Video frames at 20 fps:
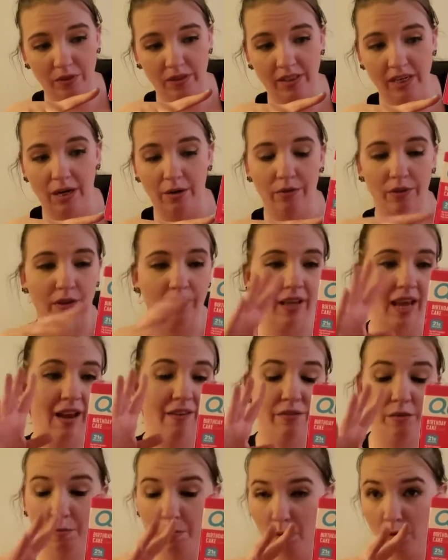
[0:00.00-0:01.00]
ones out there. They
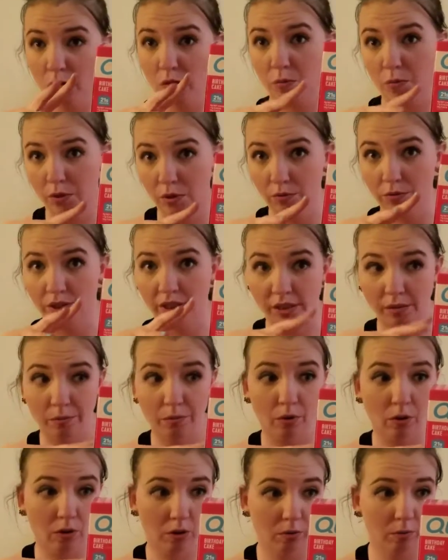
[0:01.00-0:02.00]
have the most
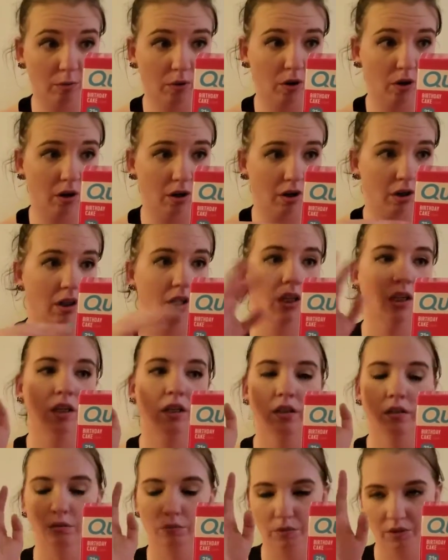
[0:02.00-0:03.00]
protein per bar
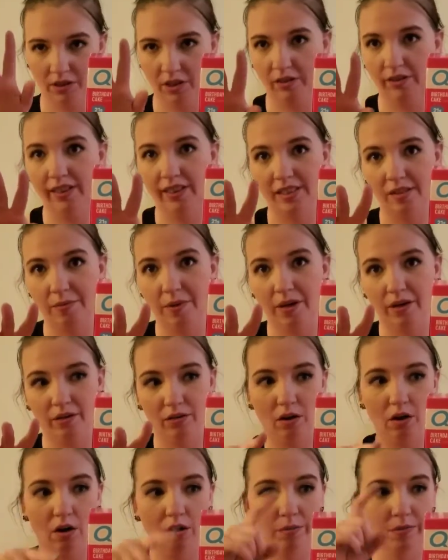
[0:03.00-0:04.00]
with the least amount
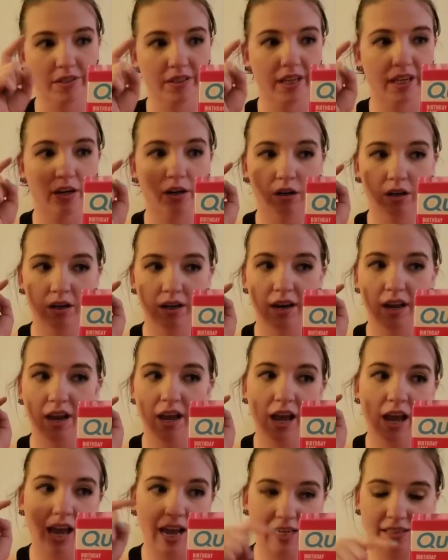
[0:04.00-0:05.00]
of carbs. They are an
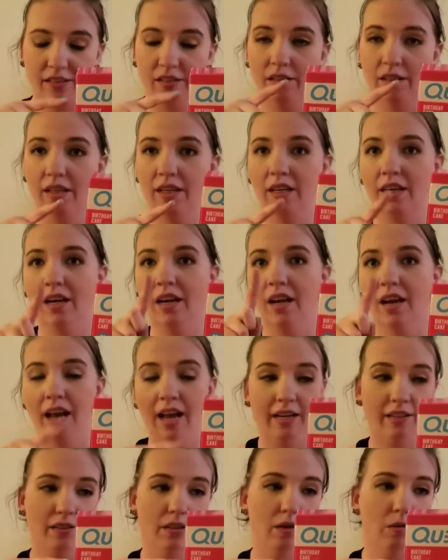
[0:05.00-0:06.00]
excellent
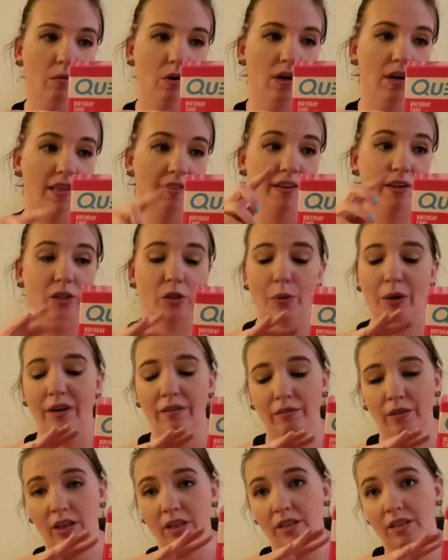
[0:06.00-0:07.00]
one, and they also
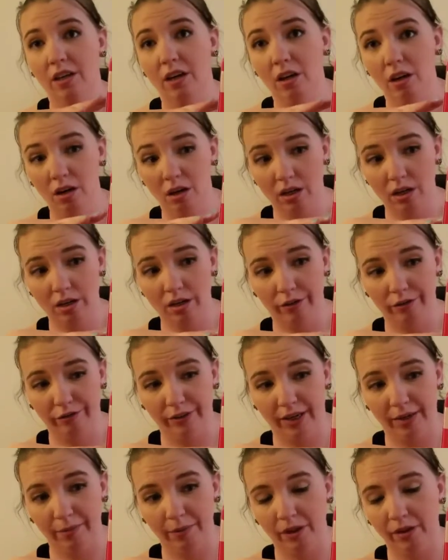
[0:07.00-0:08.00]
have a ton of
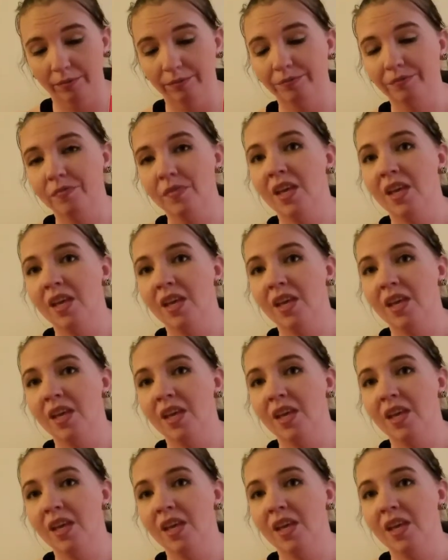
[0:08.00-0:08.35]
fiber.